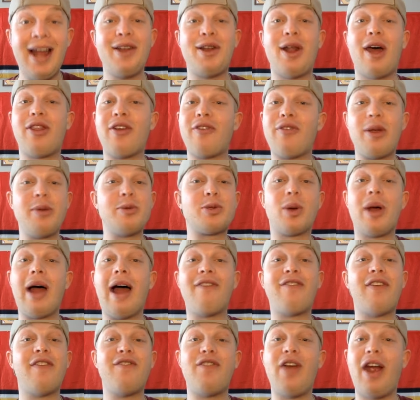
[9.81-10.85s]
Now, the Flames will
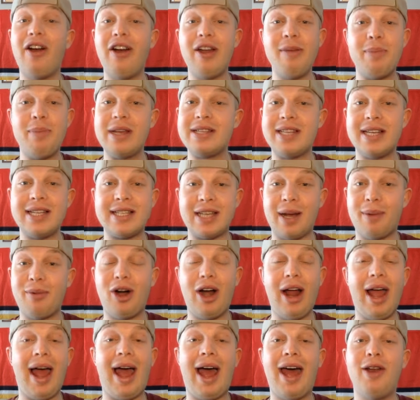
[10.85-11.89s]
have a very busy summer
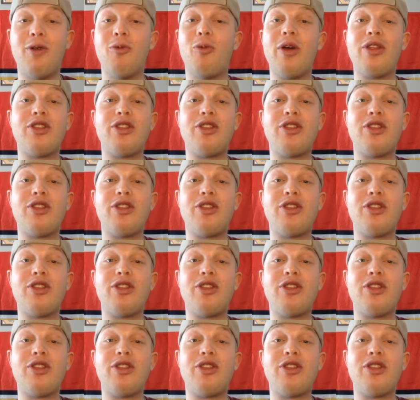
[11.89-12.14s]
ahead,